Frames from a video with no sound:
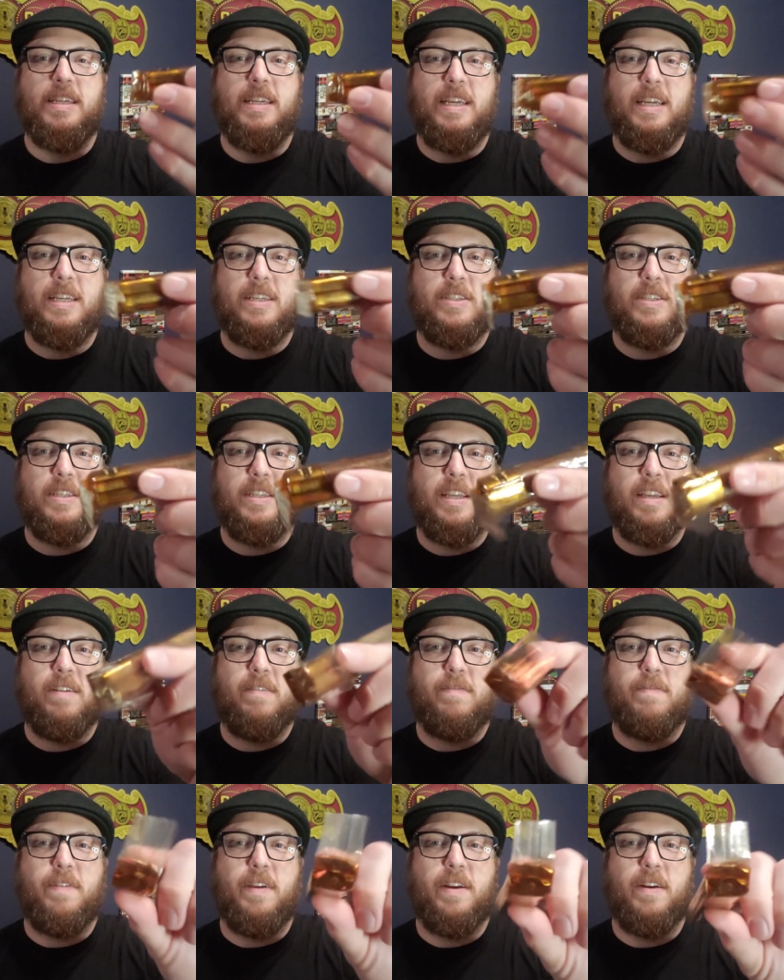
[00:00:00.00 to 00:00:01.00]
is
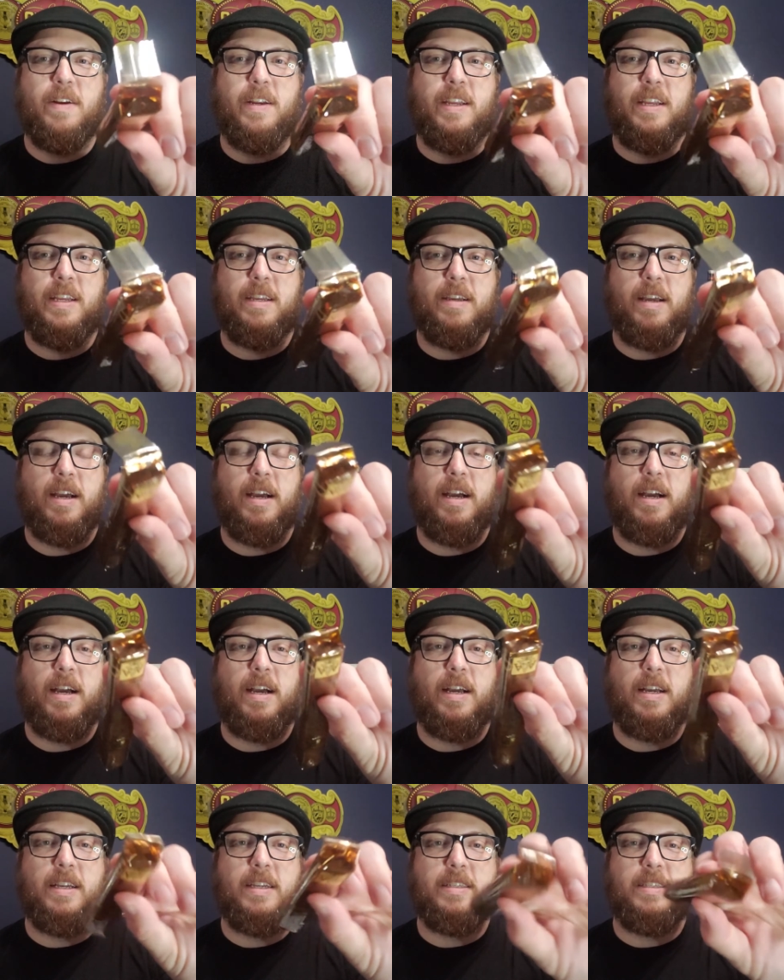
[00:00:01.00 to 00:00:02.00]

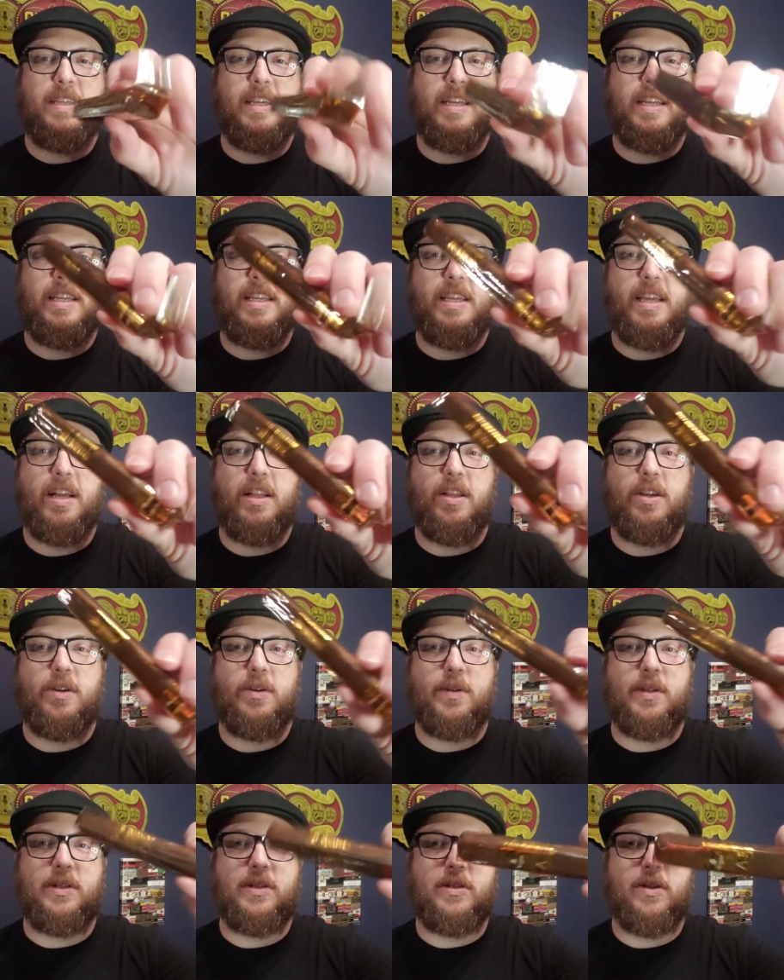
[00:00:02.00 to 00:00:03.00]
it's getting yellow
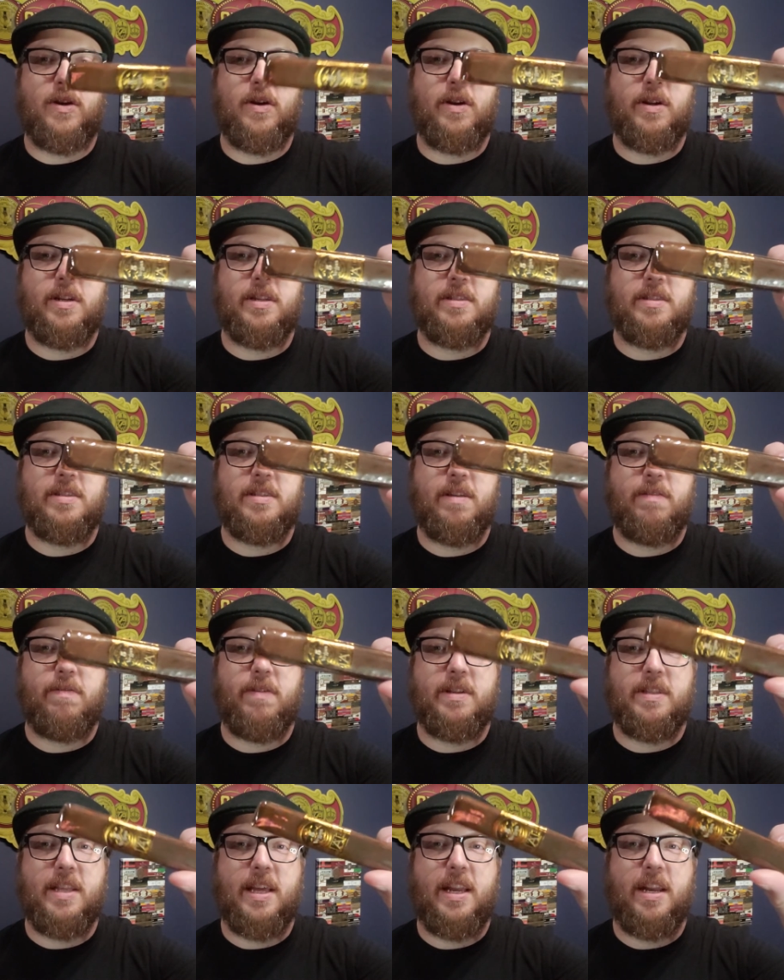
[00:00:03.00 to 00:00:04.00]
and dark and stuff
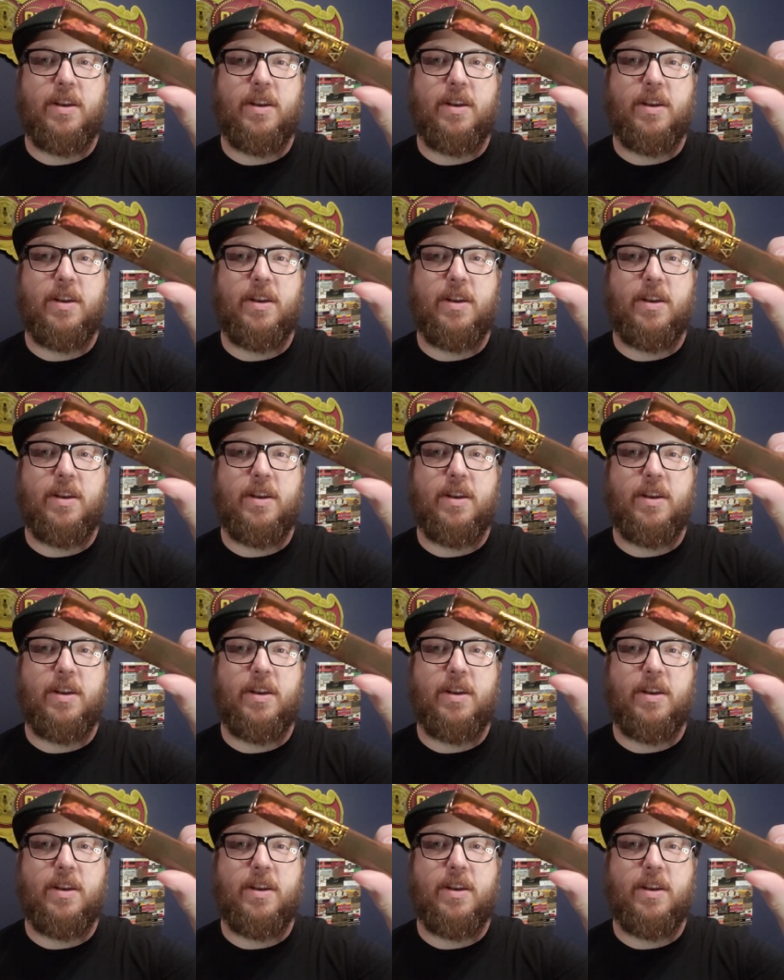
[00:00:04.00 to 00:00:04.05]
like that.